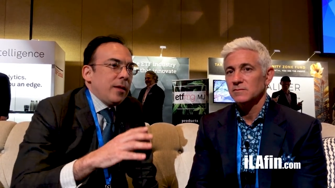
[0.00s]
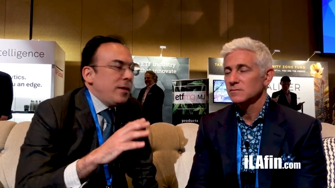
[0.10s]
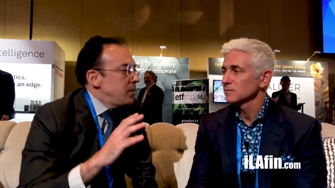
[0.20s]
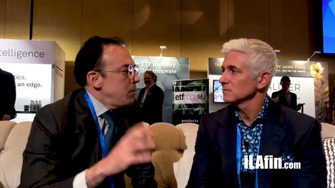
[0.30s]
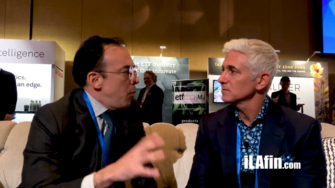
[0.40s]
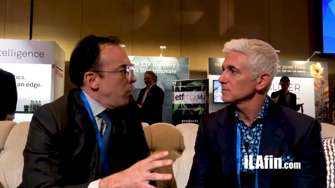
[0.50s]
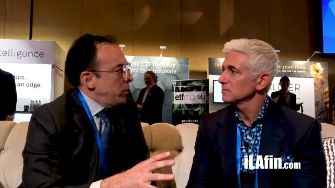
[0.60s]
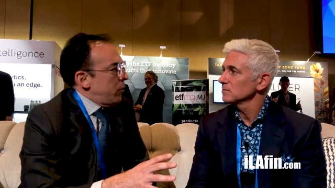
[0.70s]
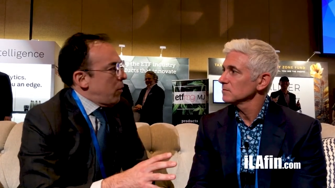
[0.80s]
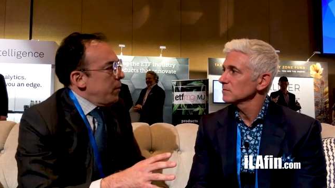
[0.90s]
Speaker 1: It's
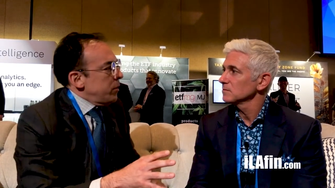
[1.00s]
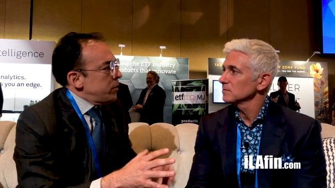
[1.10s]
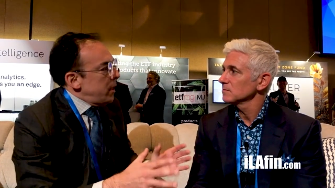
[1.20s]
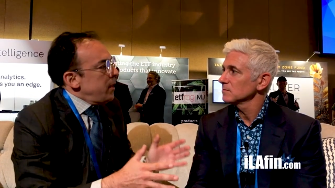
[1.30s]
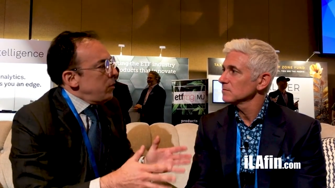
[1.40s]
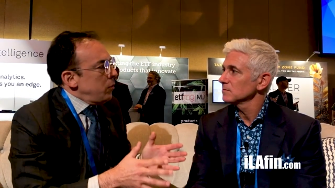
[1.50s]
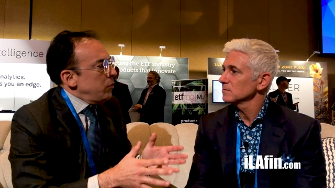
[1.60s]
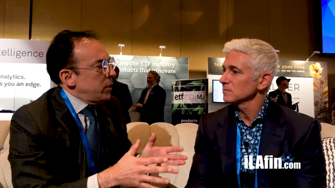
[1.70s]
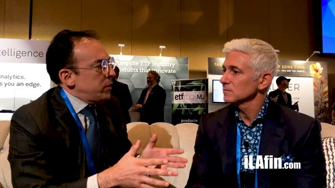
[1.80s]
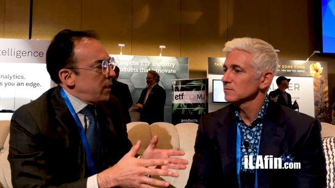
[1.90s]
important, Rob, because they need to
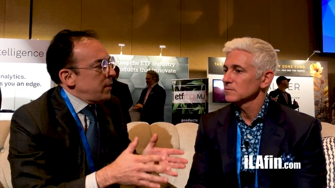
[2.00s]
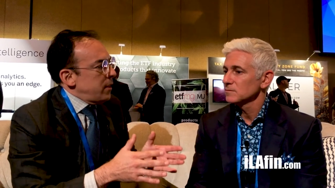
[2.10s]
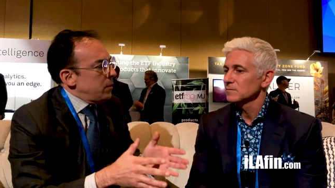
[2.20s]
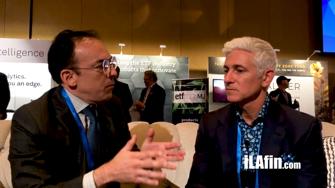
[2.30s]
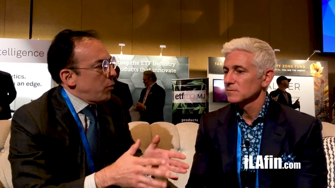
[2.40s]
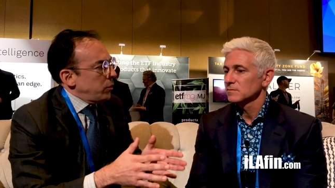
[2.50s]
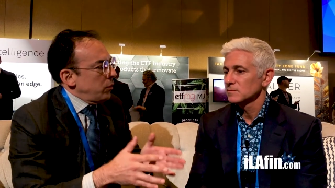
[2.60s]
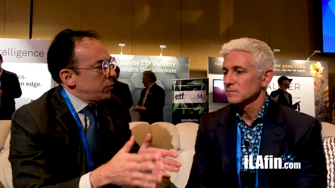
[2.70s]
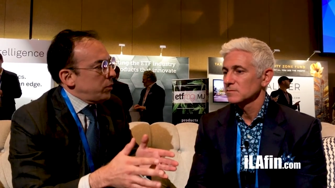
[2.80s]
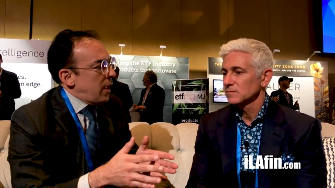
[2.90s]
understand that it's
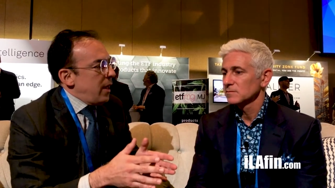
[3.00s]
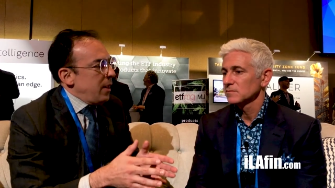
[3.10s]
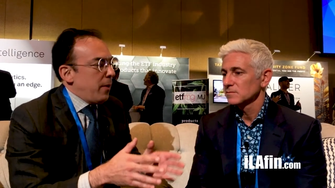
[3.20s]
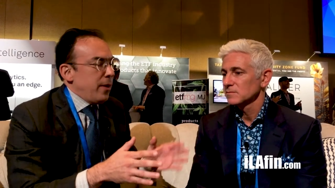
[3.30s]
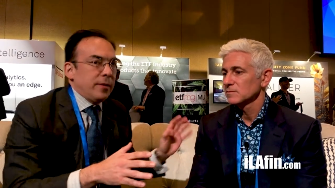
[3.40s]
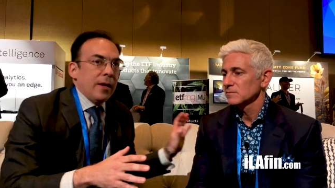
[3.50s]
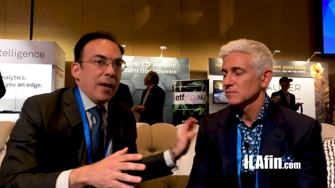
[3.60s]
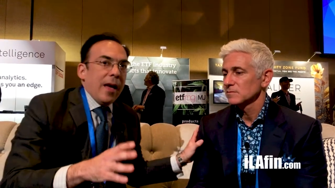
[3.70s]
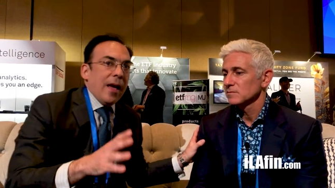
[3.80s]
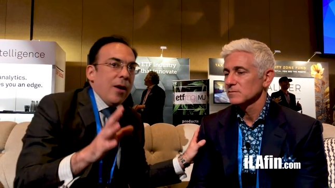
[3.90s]
important to study, but it's
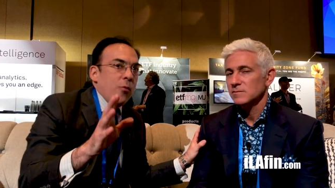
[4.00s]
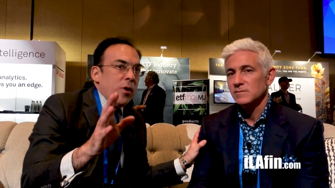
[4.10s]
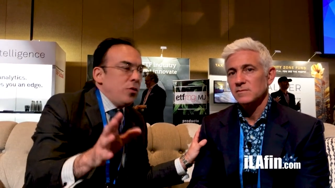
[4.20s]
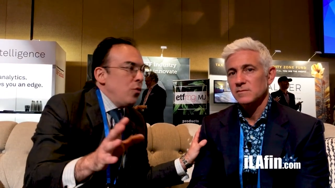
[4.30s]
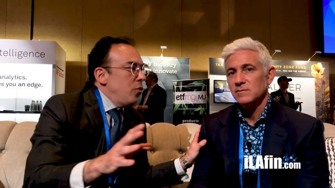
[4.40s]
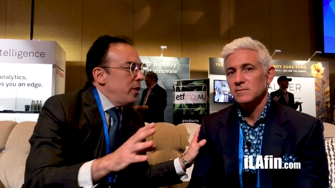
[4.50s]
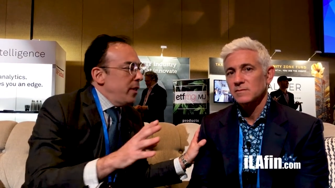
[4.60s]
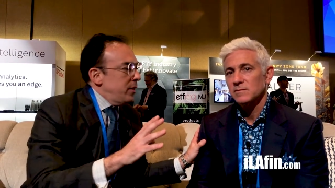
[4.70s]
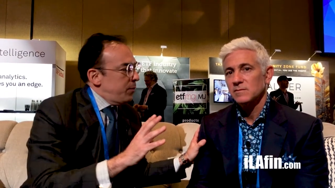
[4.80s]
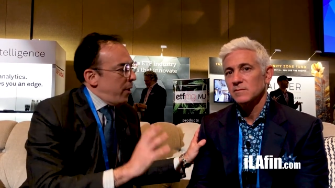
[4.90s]
with you
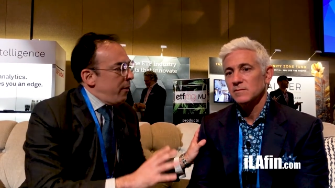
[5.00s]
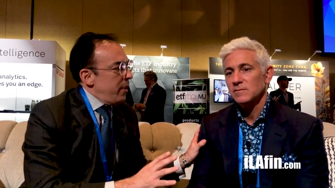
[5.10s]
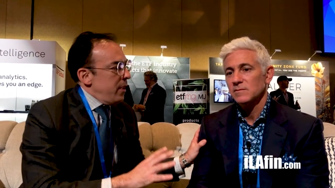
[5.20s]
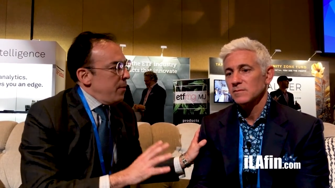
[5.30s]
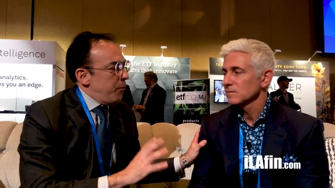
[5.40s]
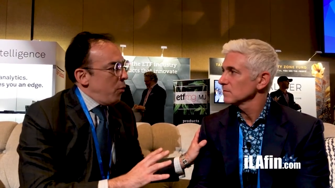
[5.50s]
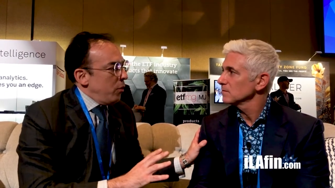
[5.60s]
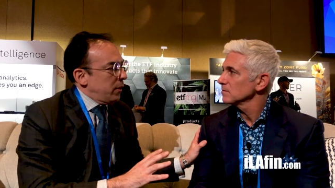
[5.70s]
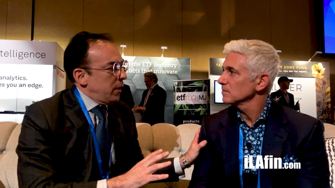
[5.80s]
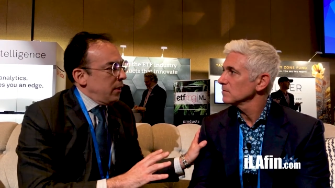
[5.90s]
is very
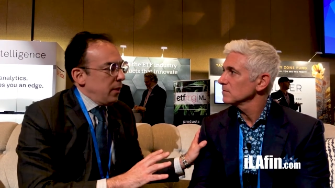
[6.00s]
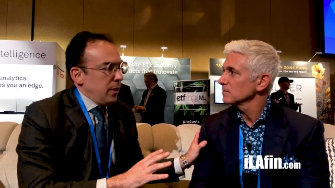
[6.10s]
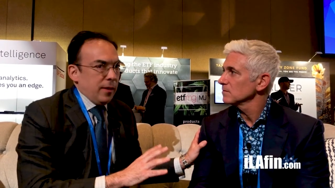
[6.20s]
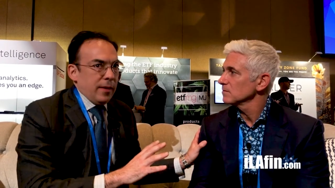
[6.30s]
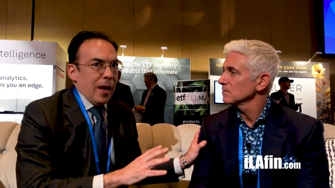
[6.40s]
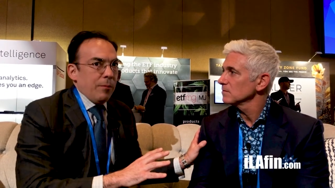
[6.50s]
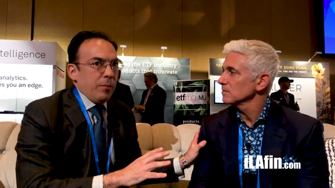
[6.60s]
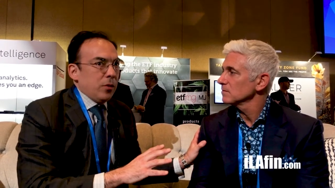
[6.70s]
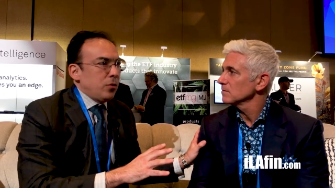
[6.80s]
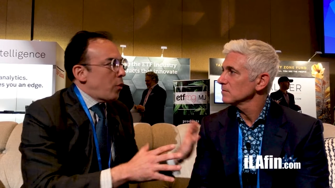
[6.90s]
important that
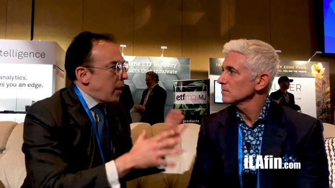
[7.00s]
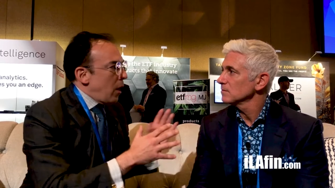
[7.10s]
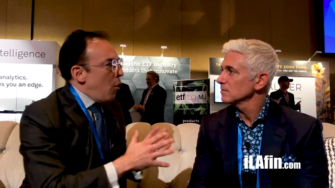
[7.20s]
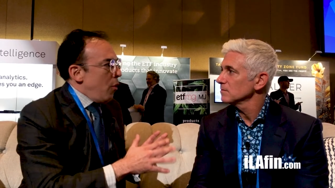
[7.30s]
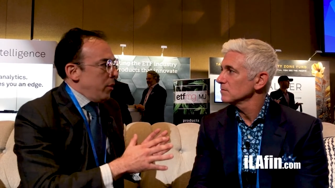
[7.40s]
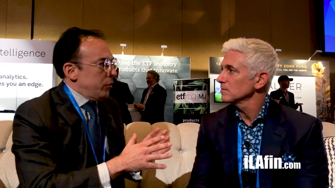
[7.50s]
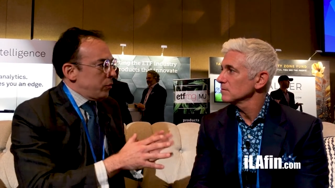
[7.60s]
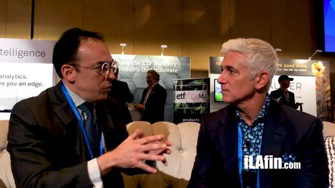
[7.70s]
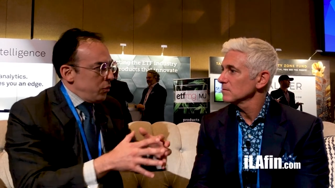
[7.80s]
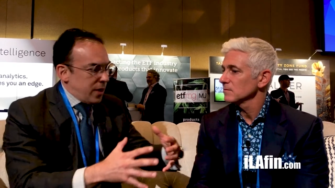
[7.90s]
because you are a lawyer,
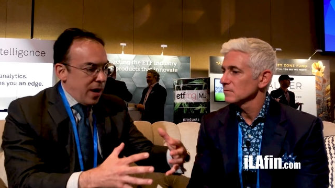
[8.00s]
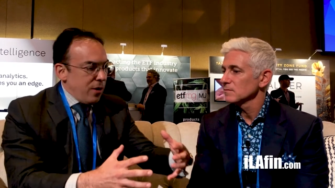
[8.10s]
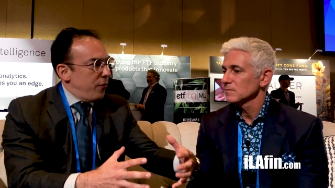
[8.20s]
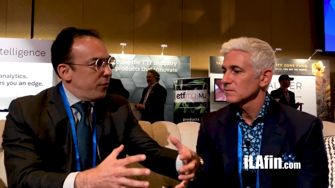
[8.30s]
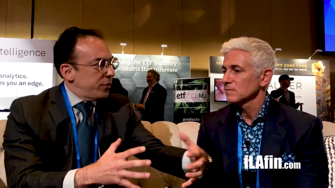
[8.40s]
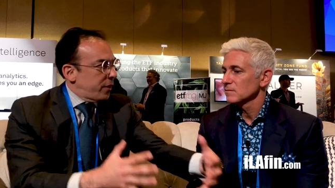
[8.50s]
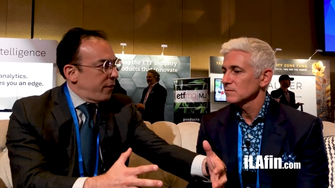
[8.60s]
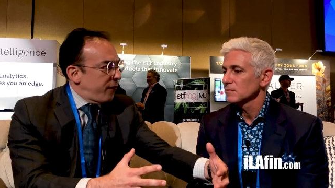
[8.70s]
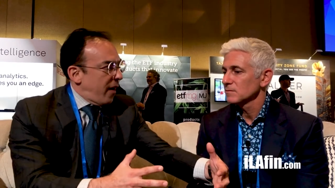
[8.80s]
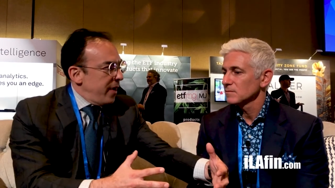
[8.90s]
so you kind of
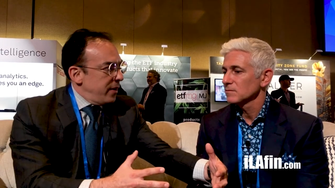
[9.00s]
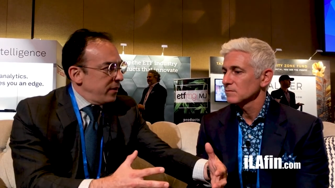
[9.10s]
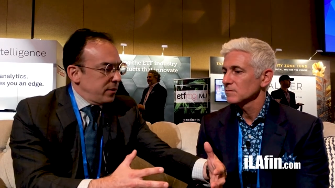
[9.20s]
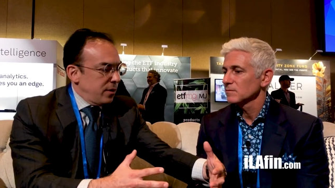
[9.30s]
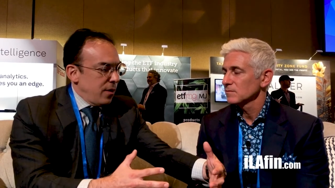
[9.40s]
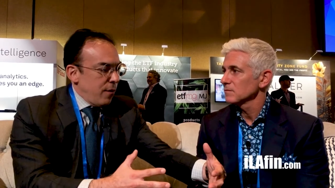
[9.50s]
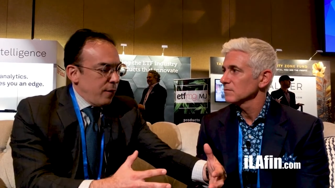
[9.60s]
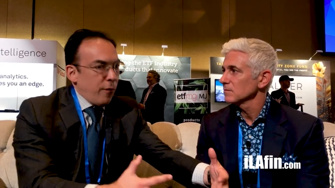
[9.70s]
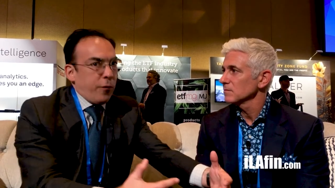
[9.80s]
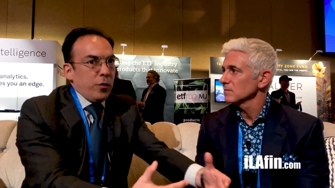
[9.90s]
understand finance
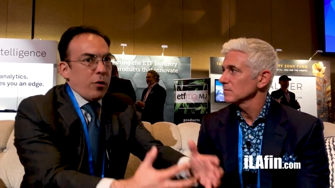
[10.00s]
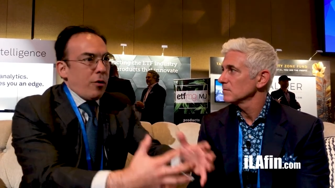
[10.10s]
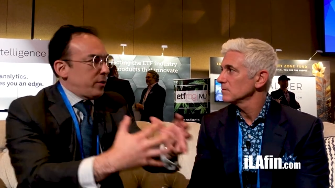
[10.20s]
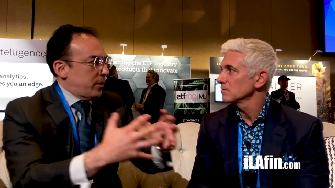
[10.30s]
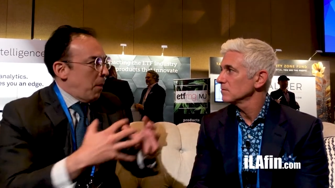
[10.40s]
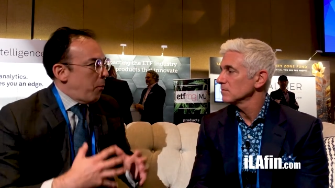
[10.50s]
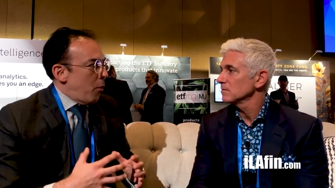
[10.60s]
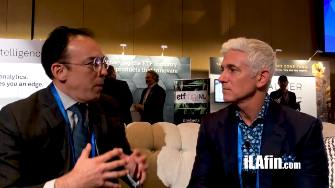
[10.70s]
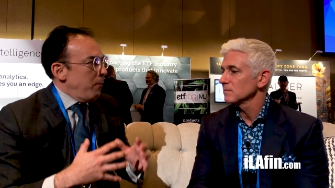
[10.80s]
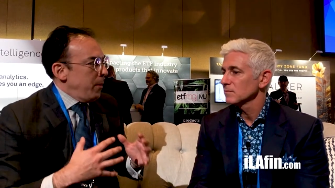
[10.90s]
from for the other
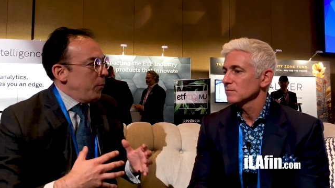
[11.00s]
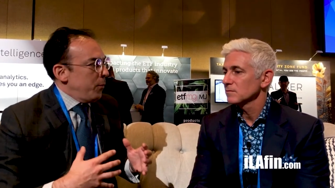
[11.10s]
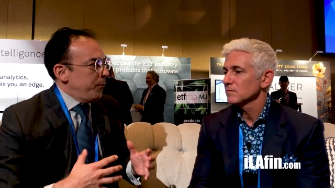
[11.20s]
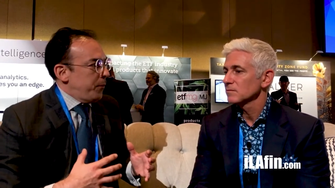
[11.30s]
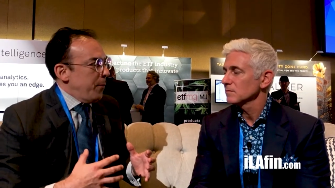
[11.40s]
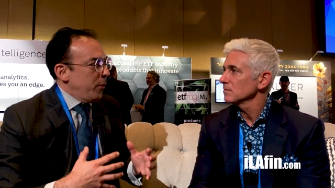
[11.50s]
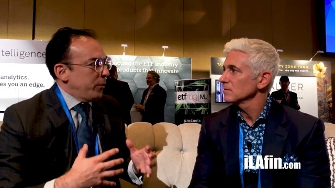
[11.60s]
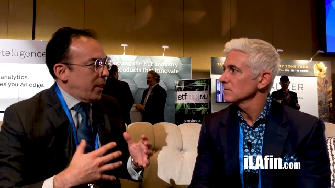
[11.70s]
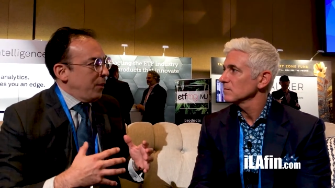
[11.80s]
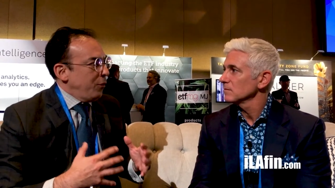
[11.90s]
standpoint, and people people
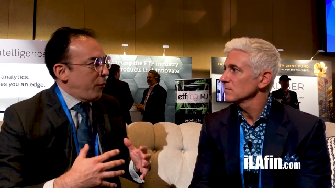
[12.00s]
tend to